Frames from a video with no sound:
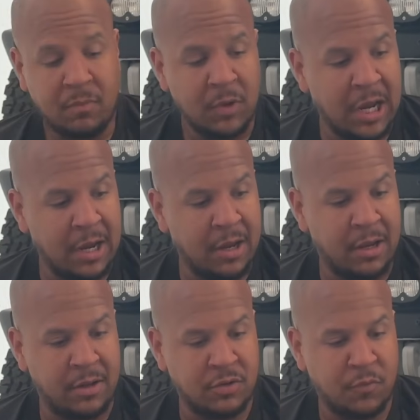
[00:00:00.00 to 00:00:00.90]

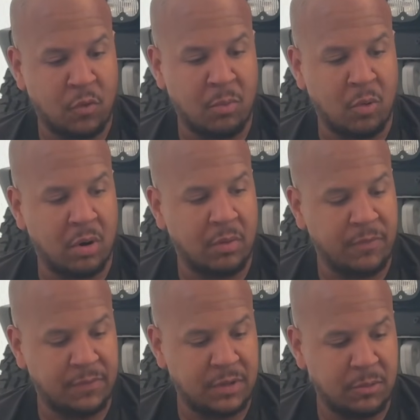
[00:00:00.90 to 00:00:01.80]
And there's 4 more
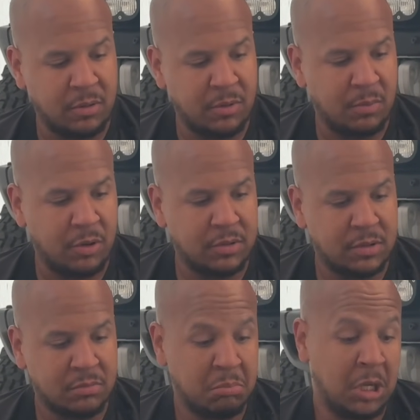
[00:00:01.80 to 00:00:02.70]
15mm
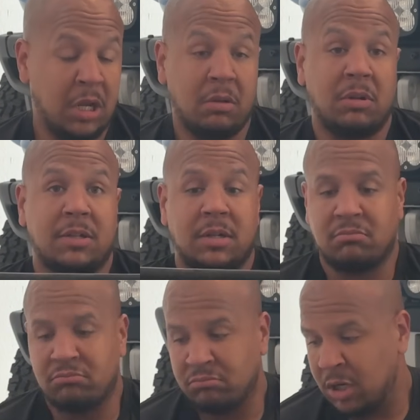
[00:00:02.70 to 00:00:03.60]
bolts. That's it.
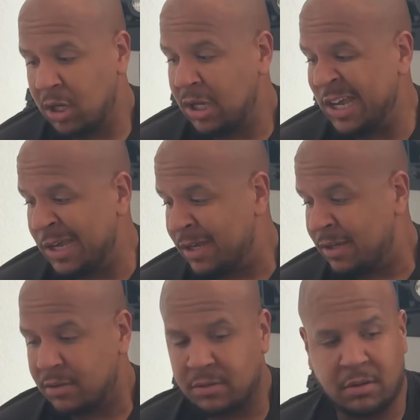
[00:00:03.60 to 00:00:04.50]

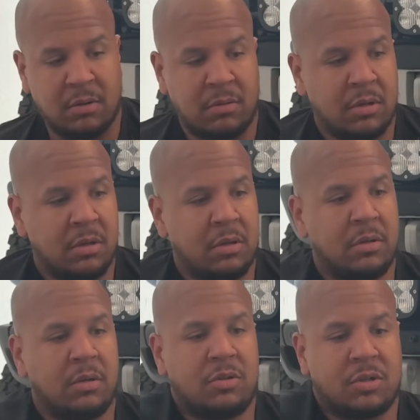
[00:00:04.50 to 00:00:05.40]
So
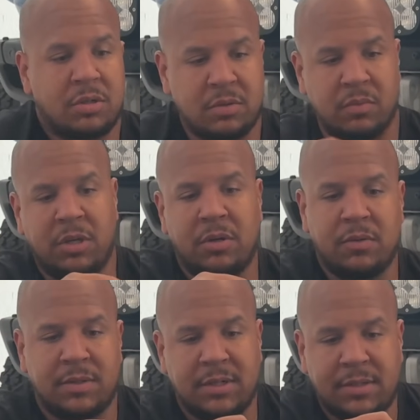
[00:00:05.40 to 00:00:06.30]
you just
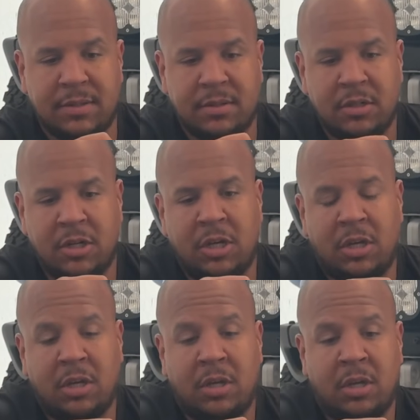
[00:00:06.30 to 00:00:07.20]
reuse these
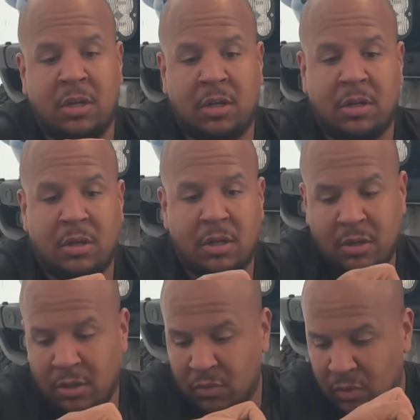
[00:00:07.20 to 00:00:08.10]

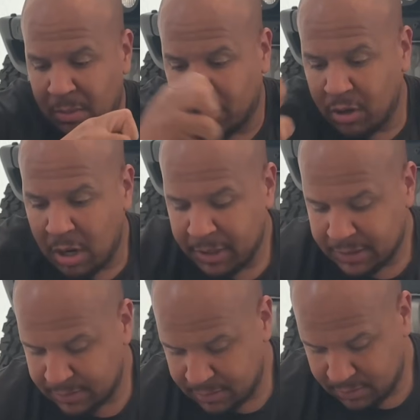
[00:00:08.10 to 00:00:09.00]
little rubber
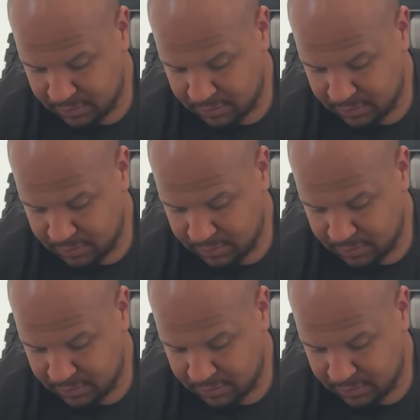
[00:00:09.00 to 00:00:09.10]
grommets,